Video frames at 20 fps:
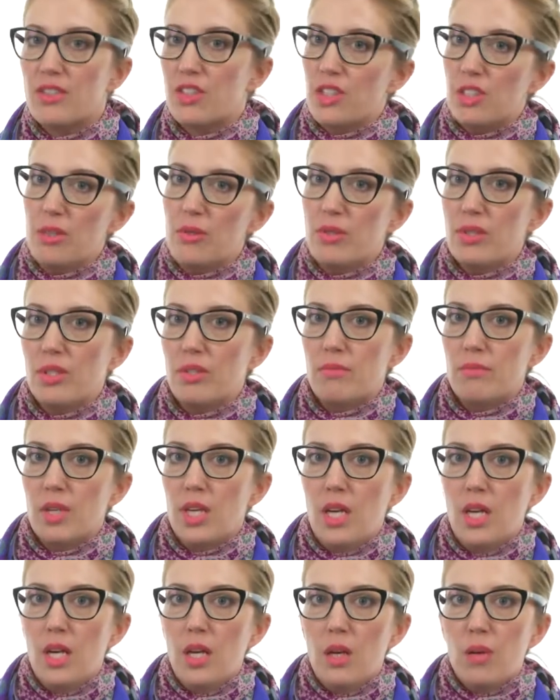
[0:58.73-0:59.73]
of shoes.
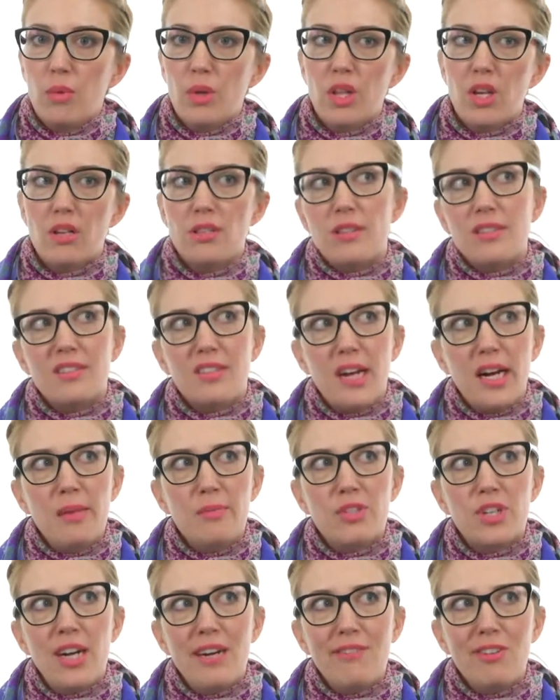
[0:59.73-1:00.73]
We learned that time
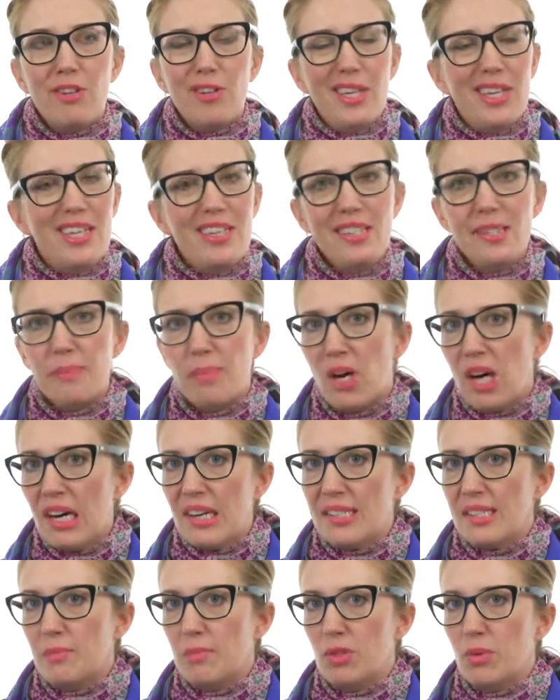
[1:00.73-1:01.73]
travel is
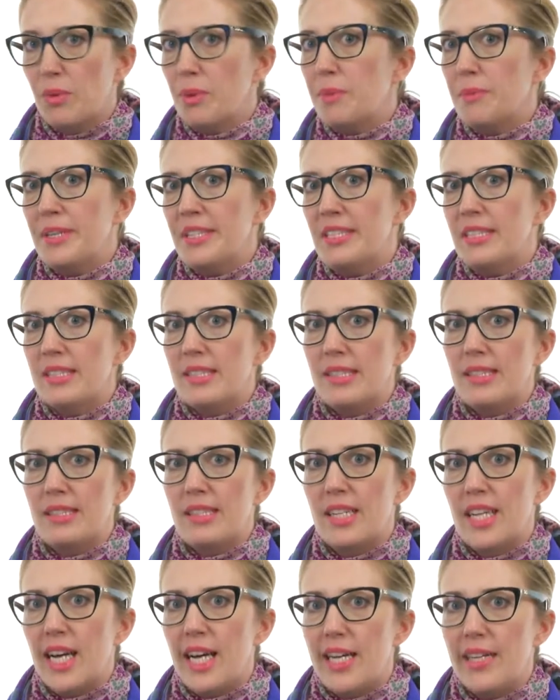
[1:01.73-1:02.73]
possible. We witnessed it
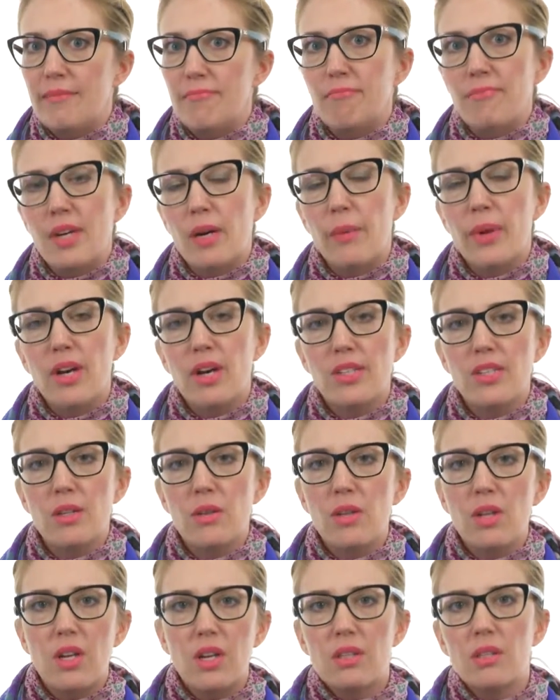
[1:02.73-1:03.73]
today. And we also
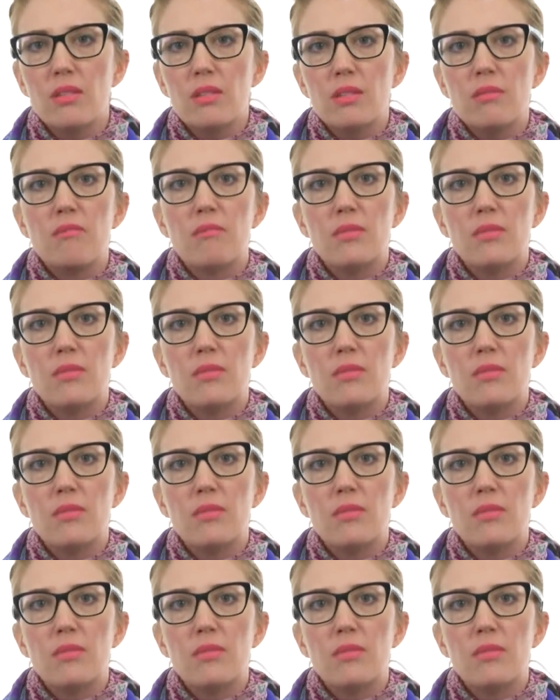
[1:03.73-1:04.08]
learned